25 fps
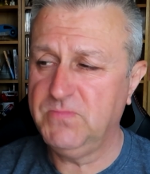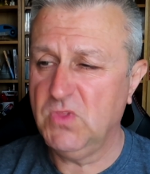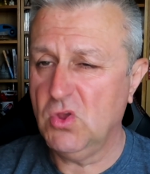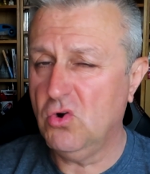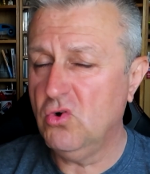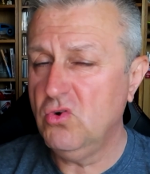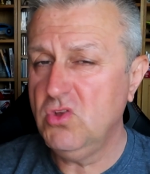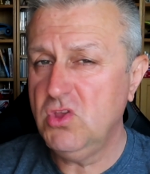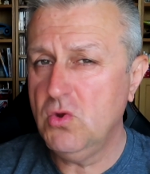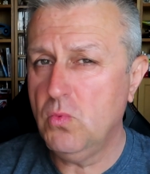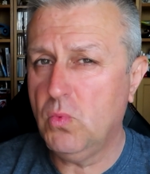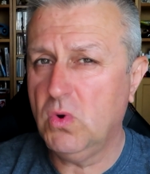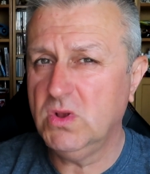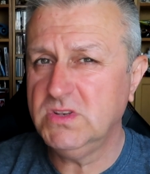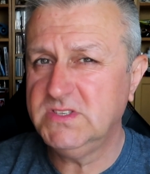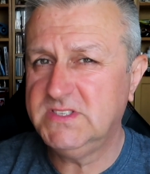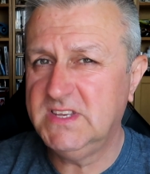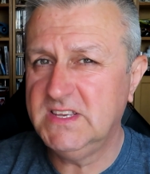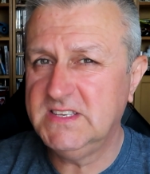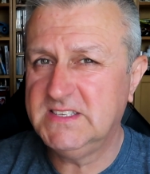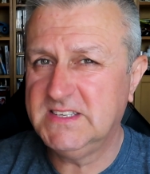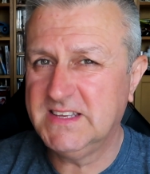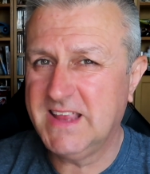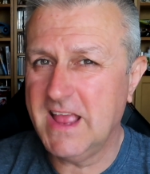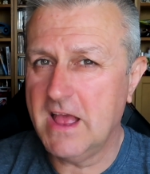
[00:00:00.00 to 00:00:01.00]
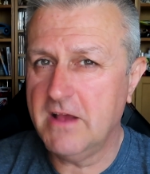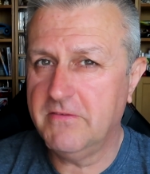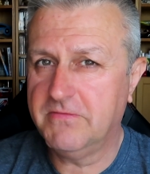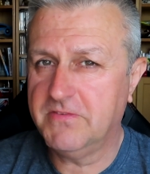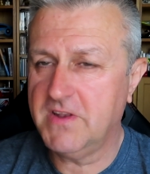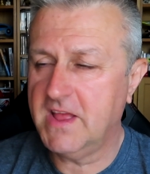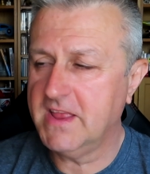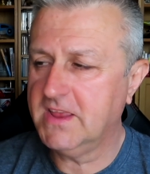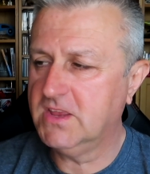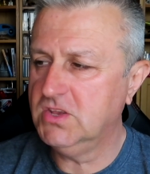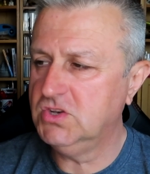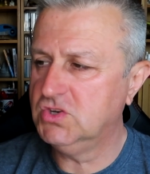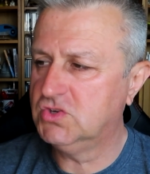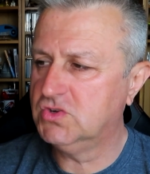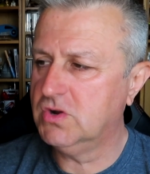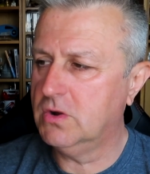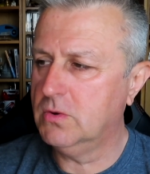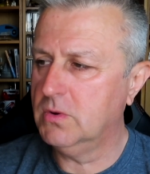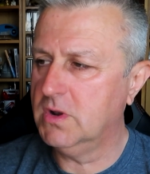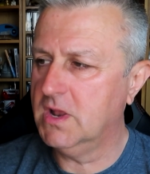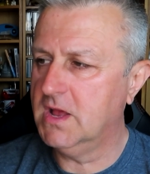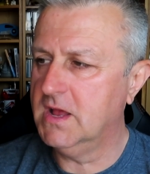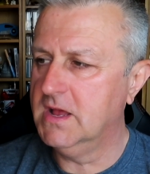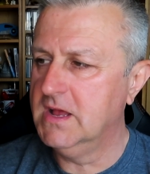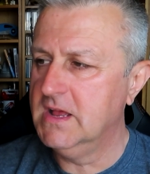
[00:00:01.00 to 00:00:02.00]
or you wanted to get a flight
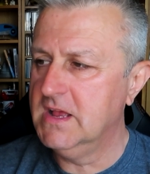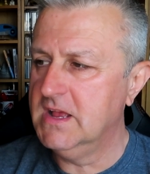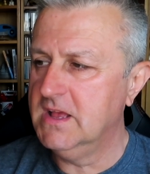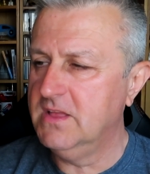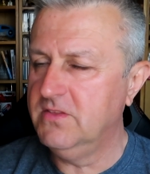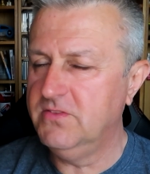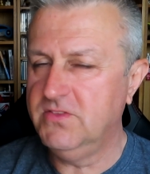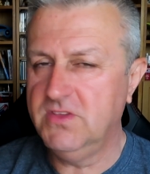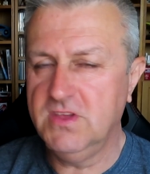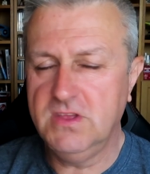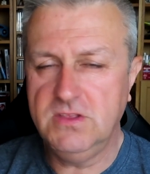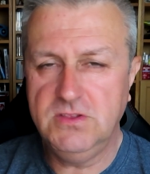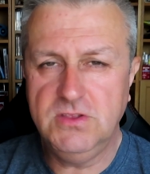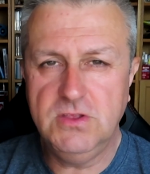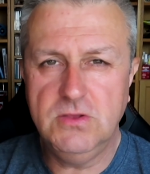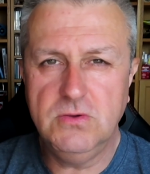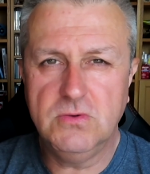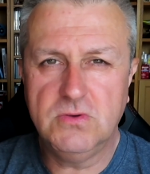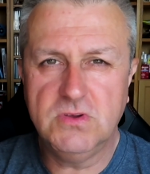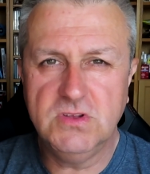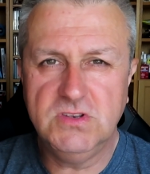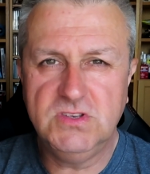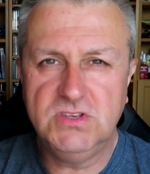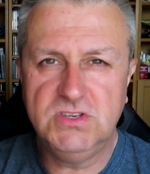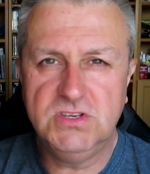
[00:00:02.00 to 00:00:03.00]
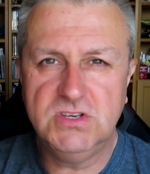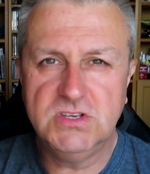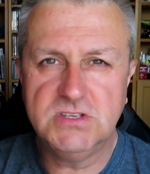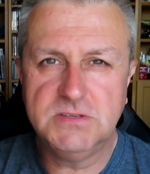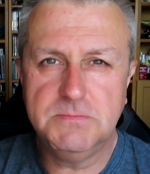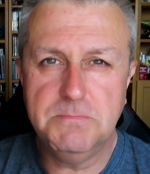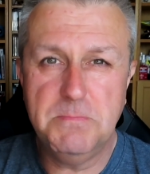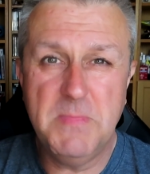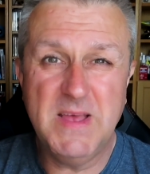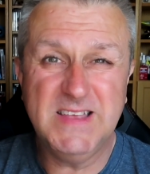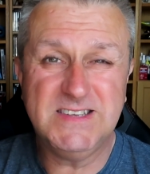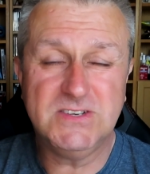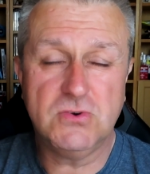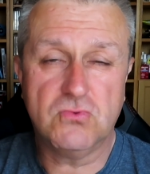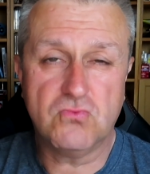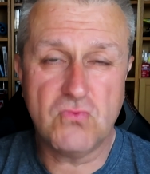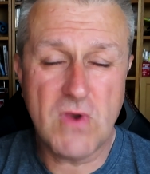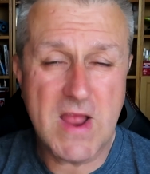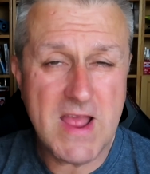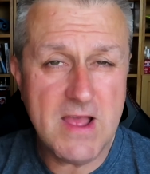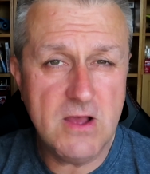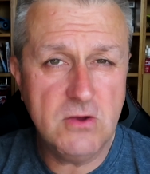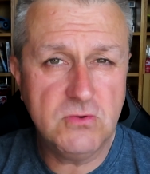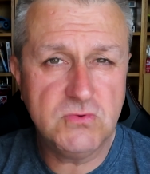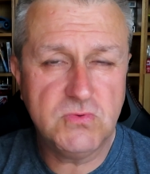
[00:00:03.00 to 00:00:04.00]
controller that you could just mess
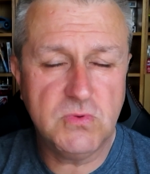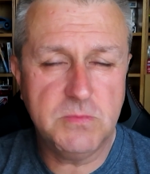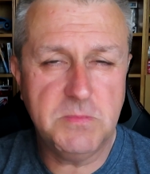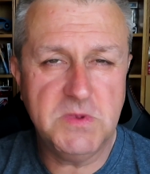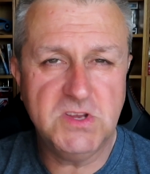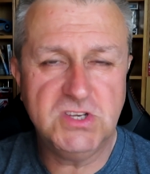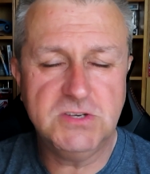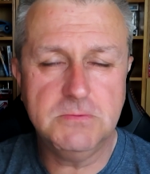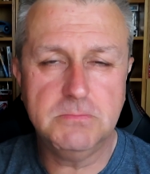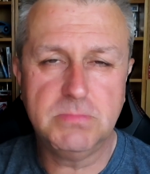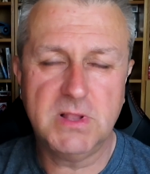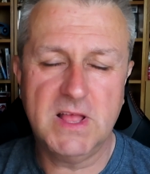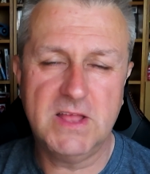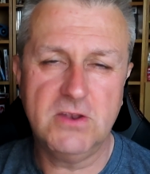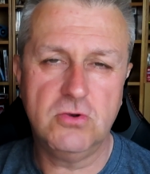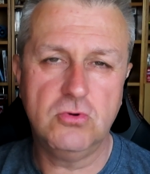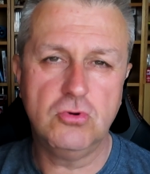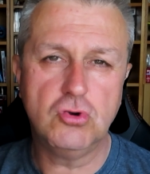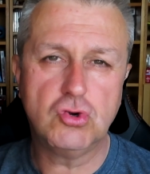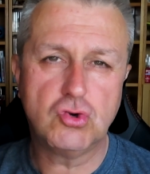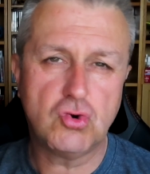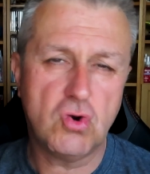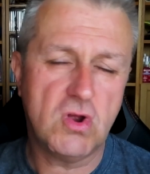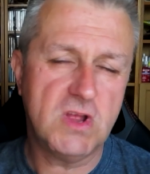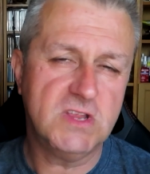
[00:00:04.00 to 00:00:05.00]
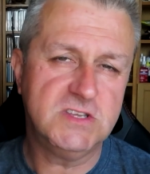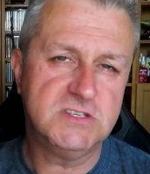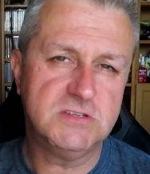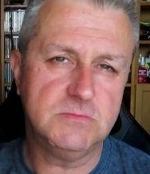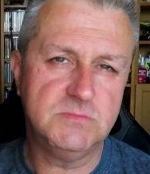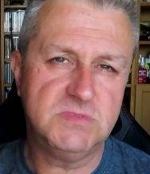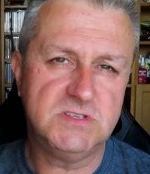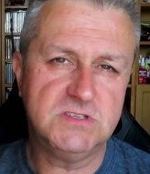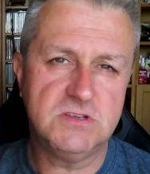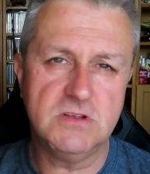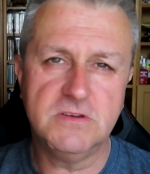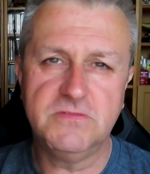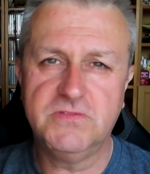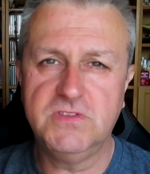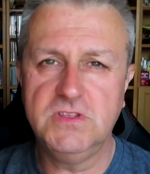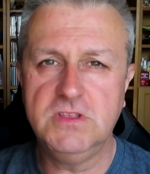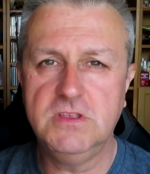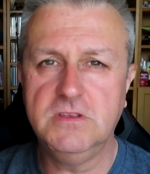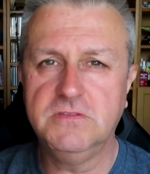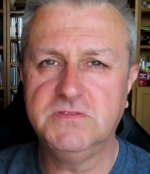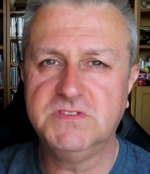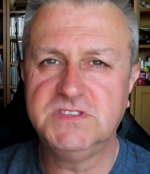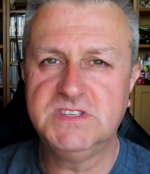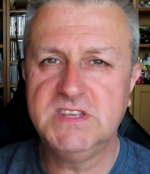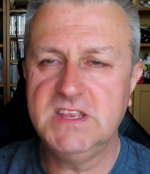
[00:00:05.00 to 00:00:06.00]
around with Mission Planner and try some stuff that
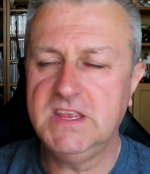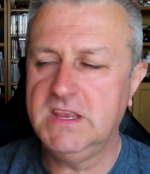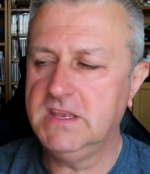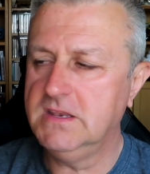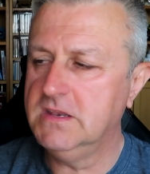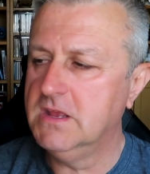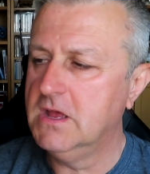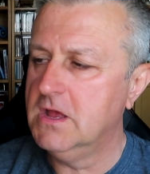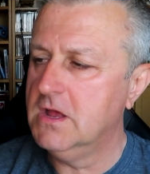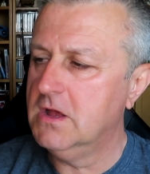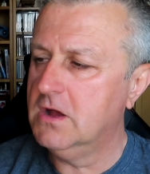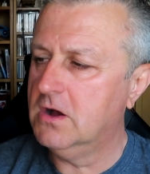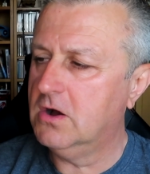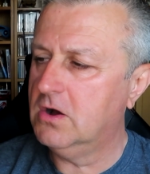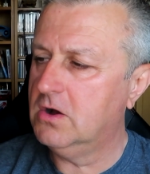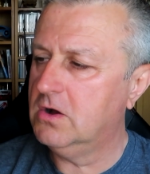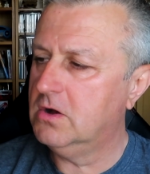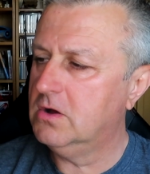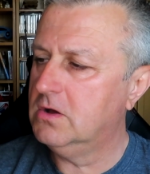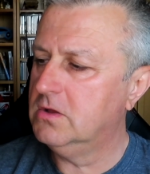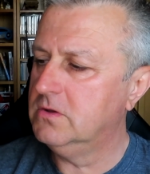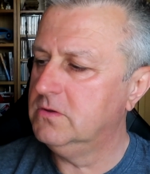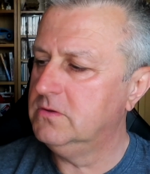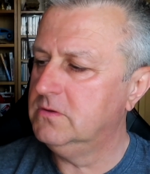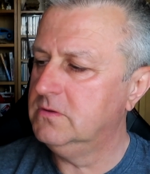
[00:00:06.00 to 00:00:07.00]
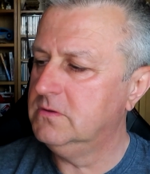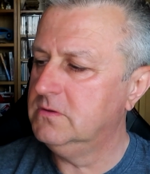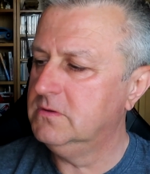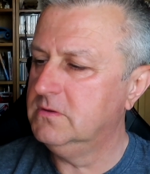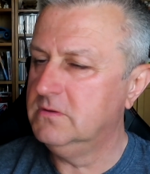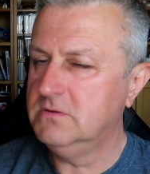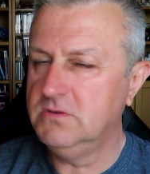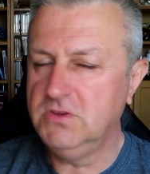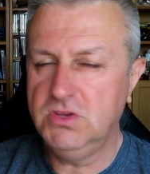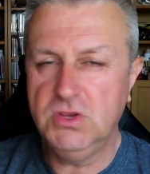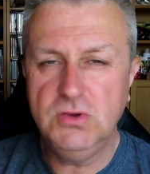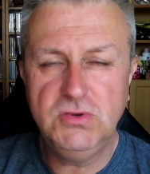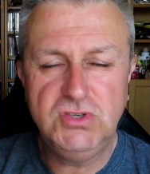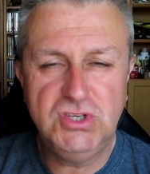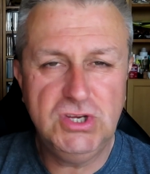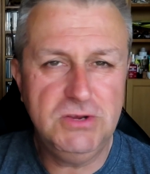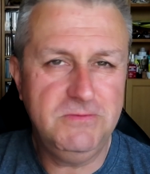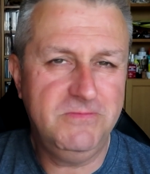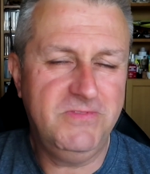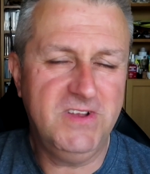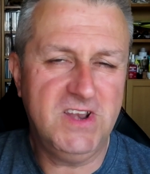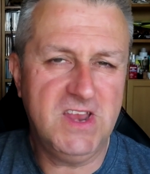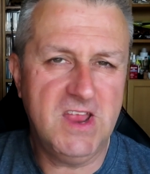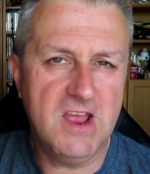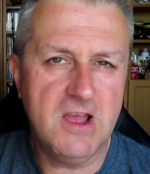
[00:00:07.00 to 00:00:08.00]
you've seen on
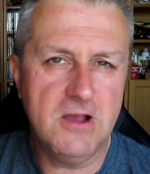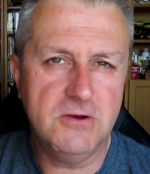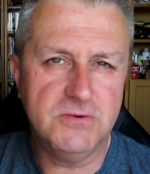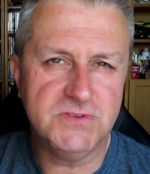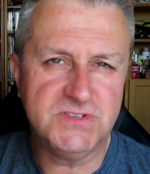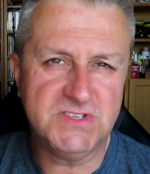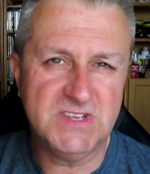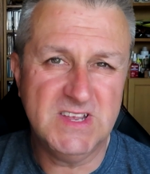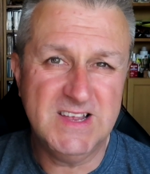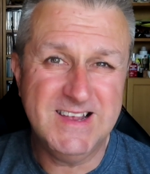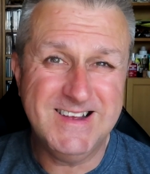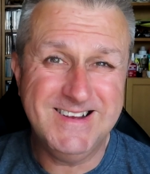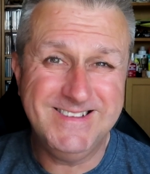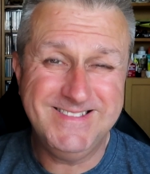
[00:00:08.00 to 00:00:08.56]
YouTube videos,